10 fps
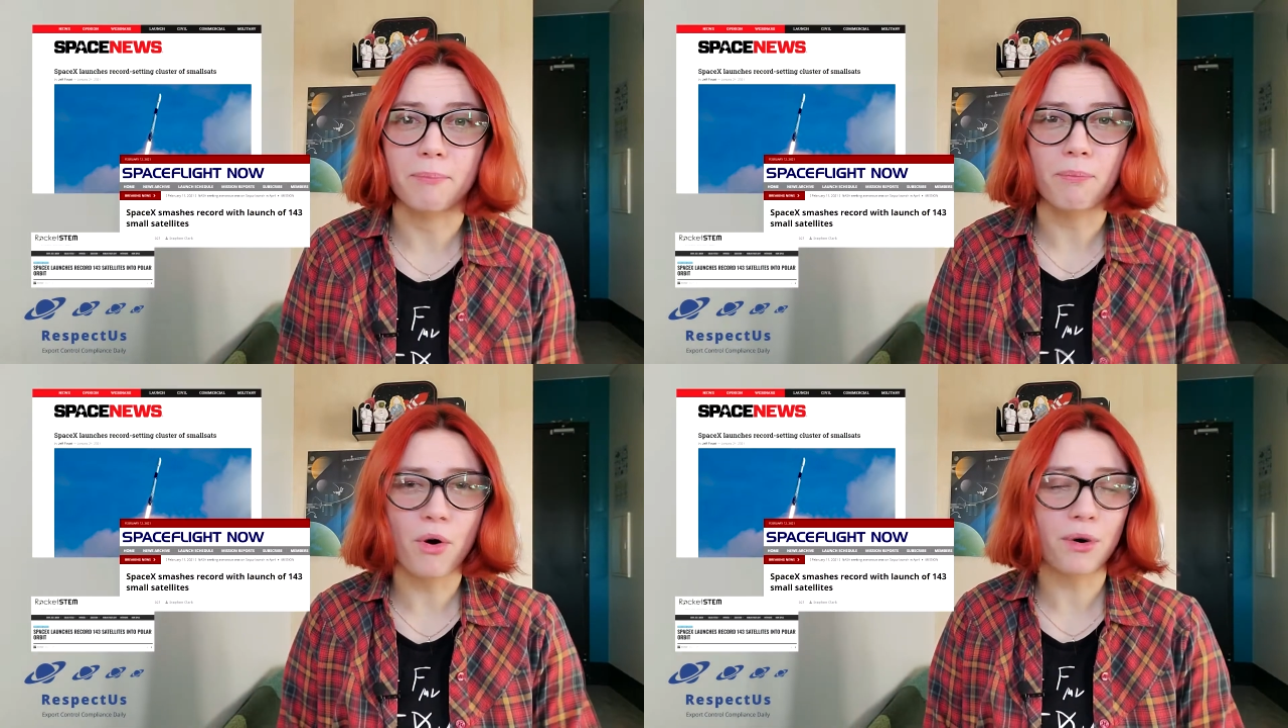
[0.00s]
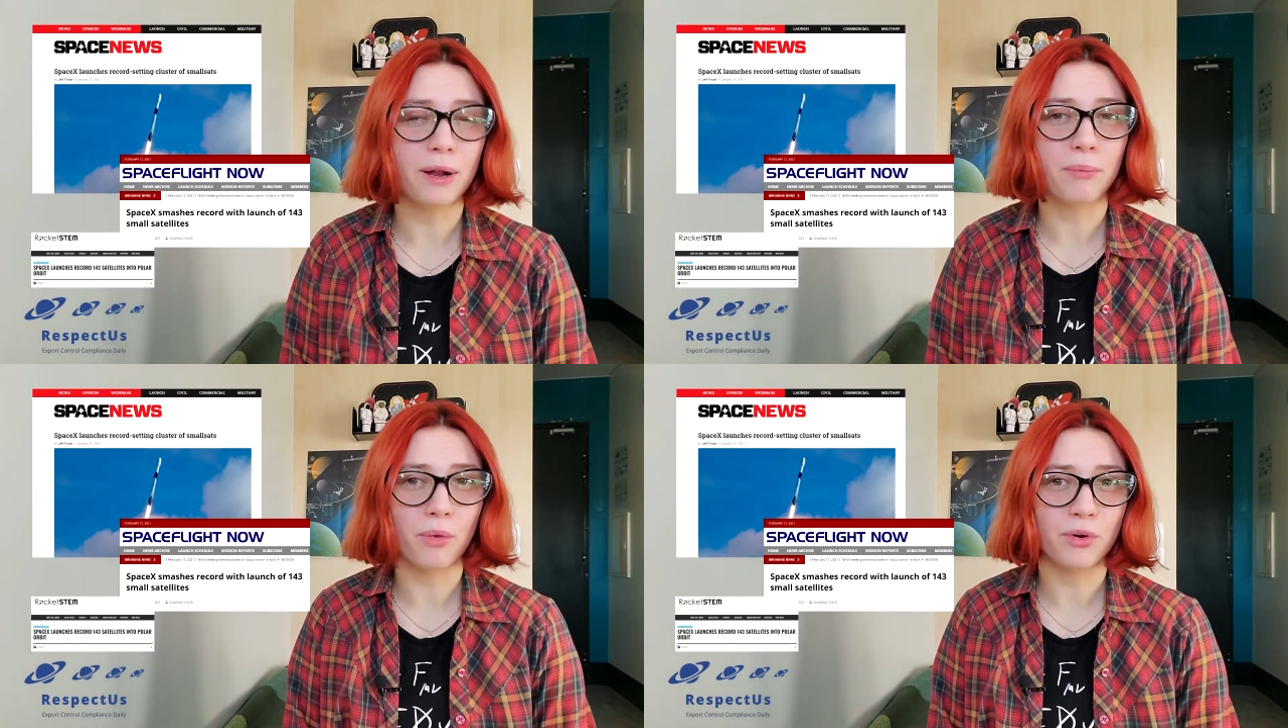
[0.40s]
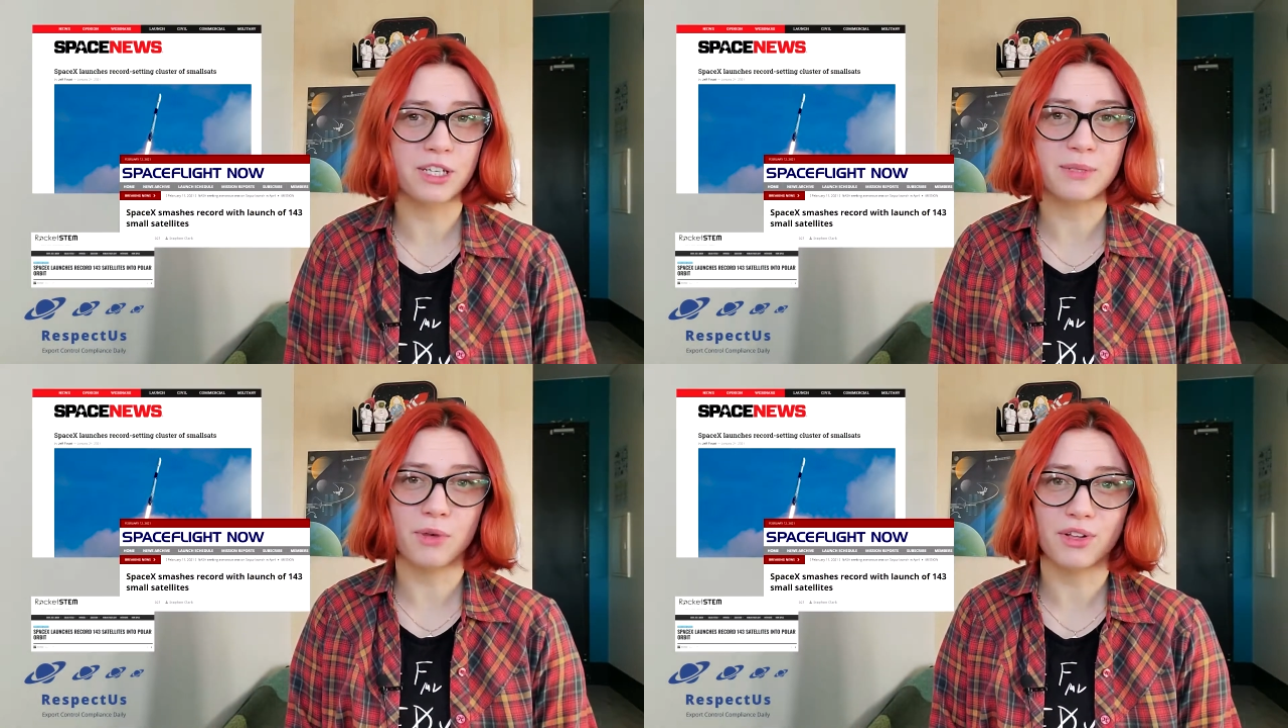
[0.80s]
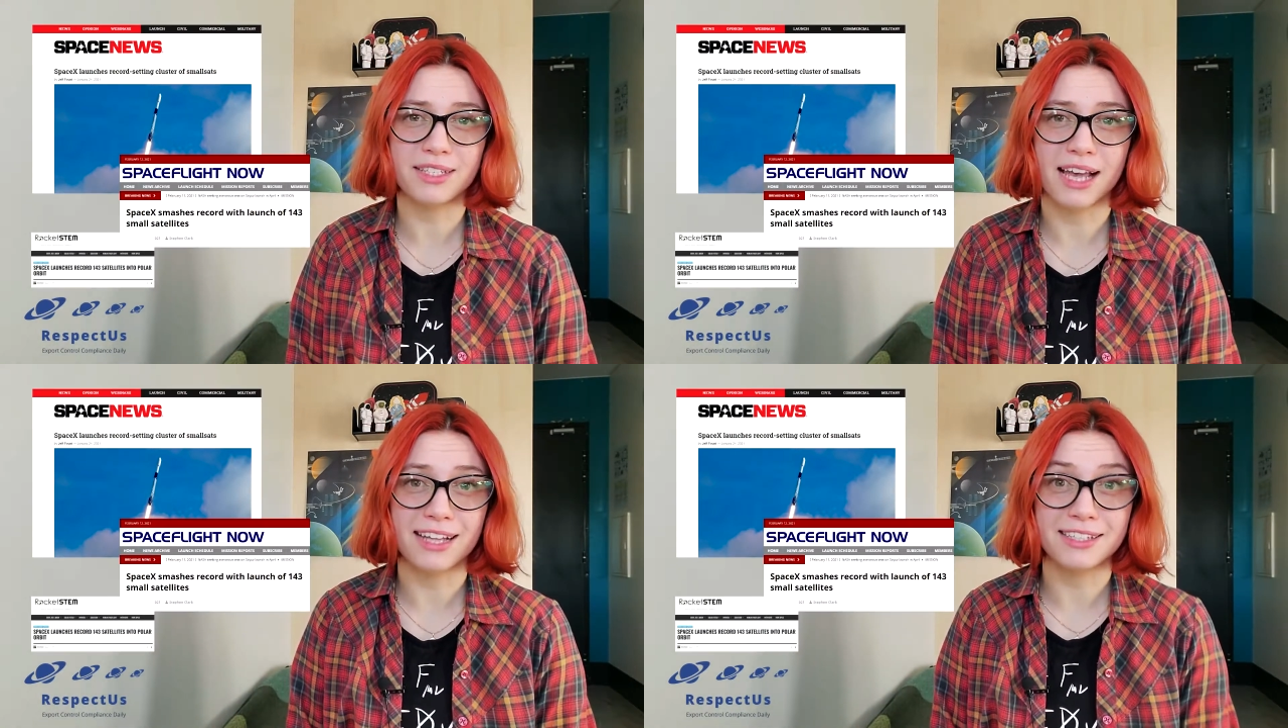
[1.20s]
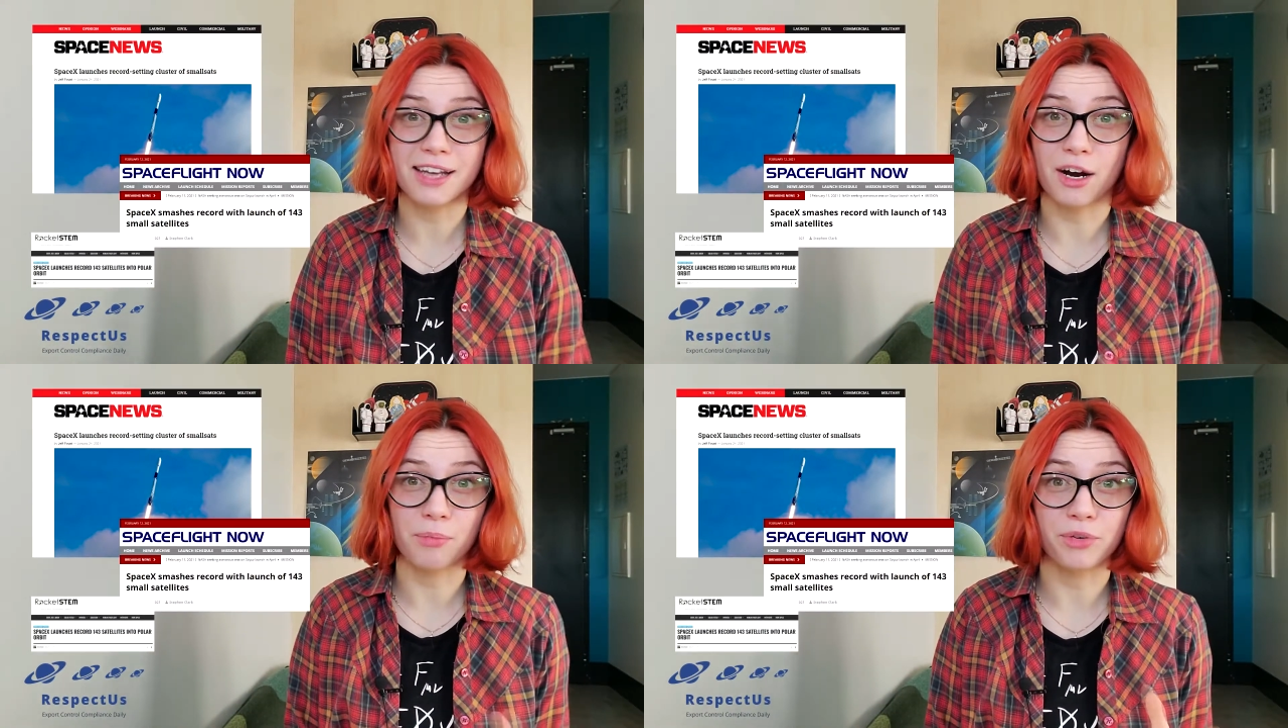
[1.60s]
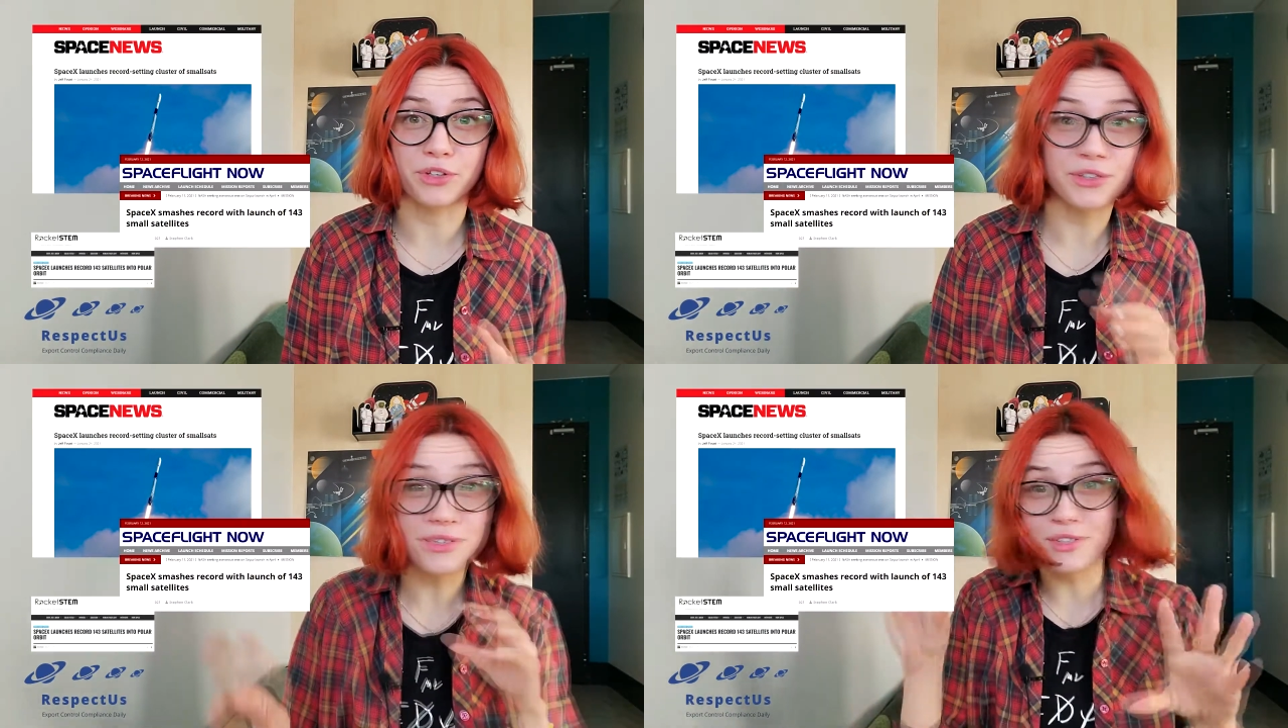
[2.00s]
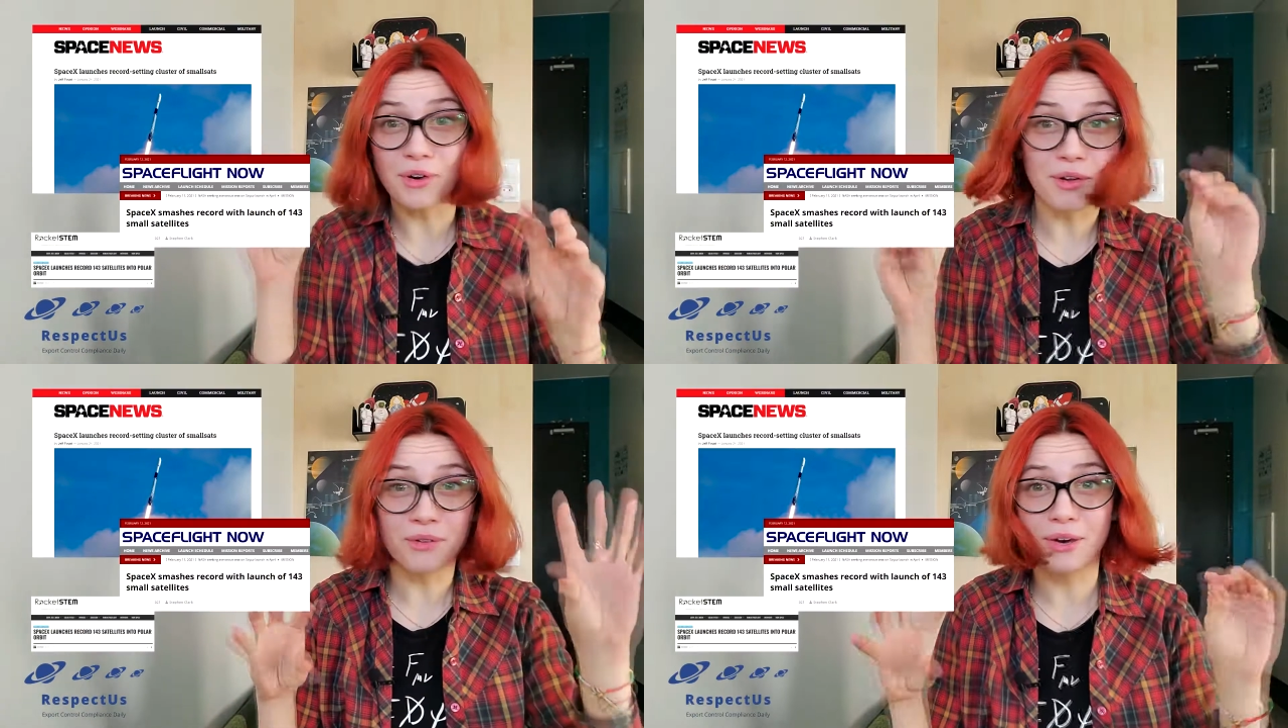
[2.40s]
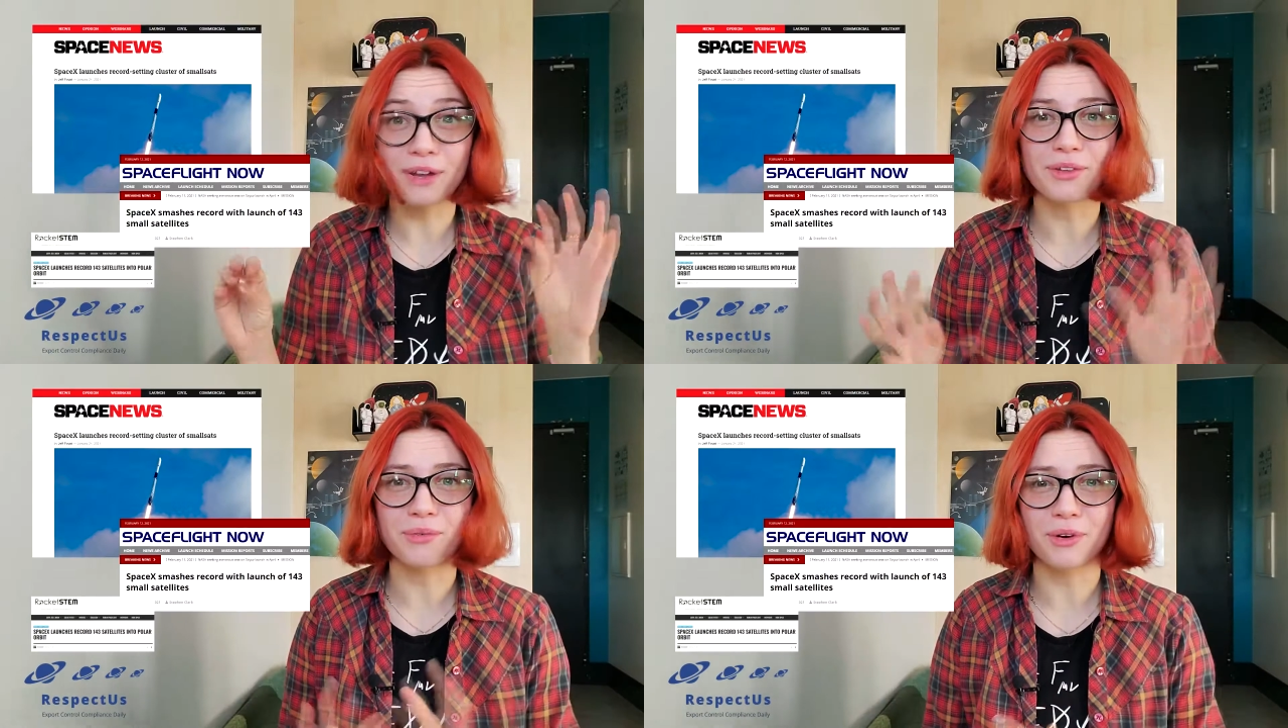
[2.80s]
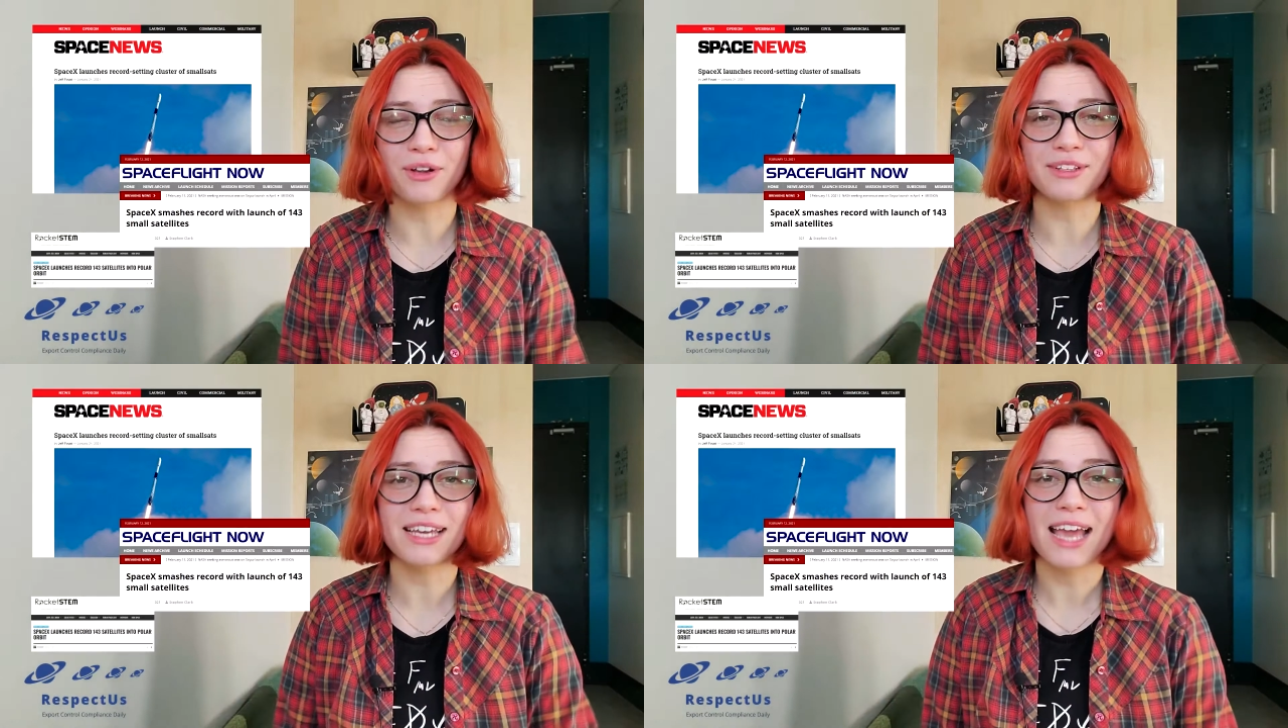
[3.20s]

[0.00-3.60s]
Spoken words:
More and more Smallsats are produced all around the world,